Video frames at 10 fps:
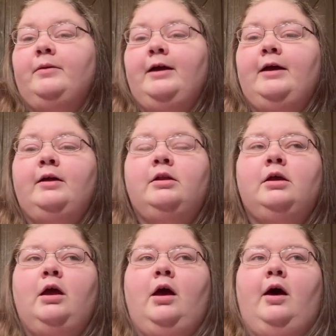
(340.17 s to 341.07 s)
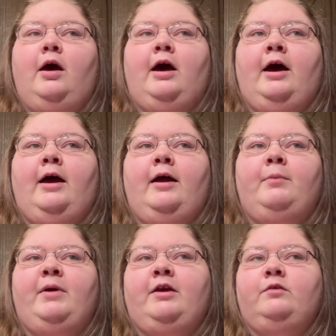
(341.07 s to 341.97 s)
And
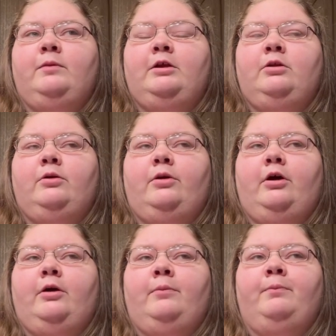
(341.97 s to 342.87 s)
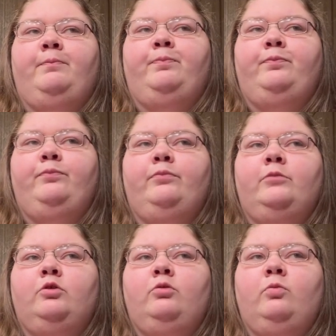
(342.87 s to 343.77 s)
my husband
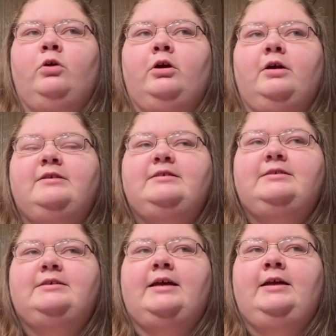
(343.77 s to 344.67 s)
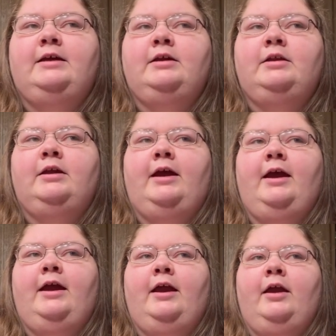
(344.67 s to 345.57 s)
works in
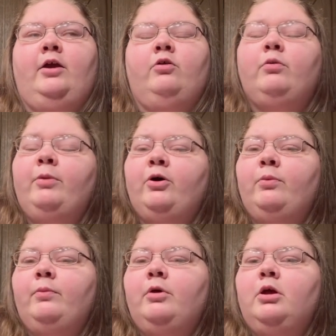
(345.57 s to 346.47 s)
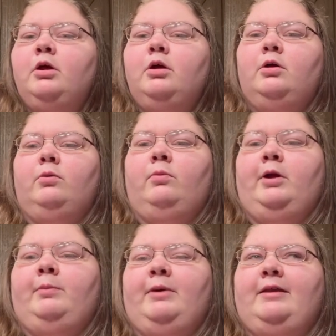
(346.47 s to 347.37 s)
a group home
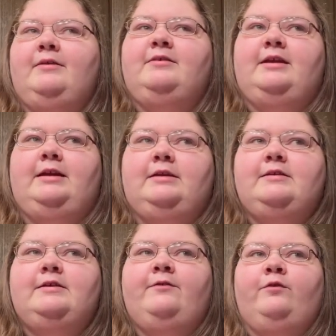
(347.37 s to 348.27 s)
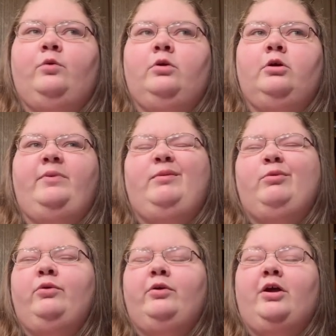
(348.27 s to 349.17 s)
run by the state for
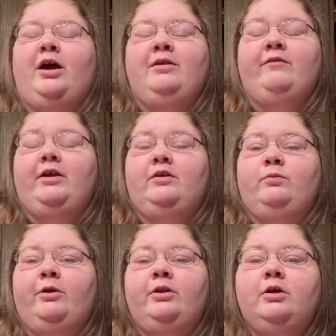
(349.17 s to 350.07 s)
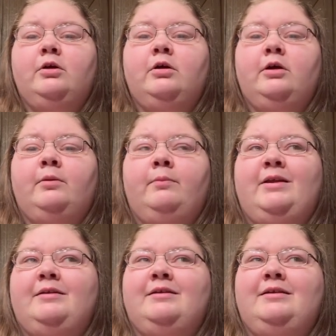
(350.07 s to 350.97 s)
people who are kind of like his brother,
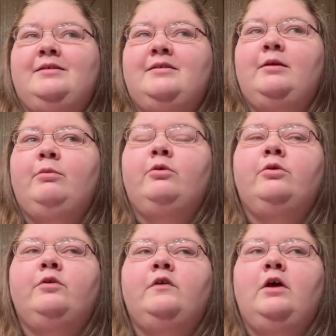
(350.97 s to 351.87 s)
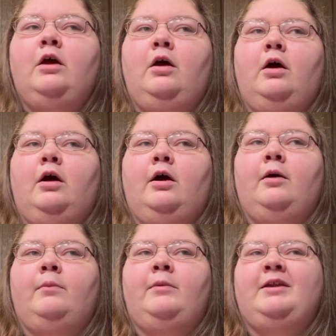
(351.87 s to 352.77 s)
mentally disabled,
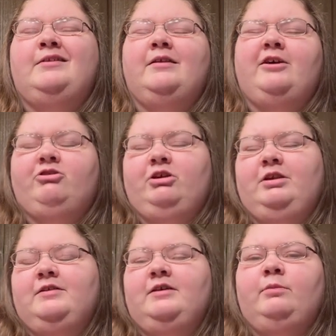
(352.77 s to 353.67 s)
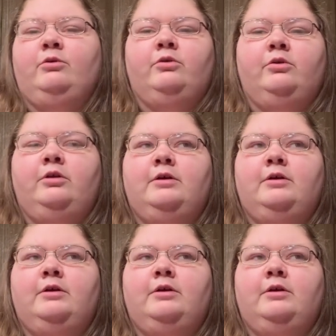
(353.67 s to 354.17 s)
intellectually disabled,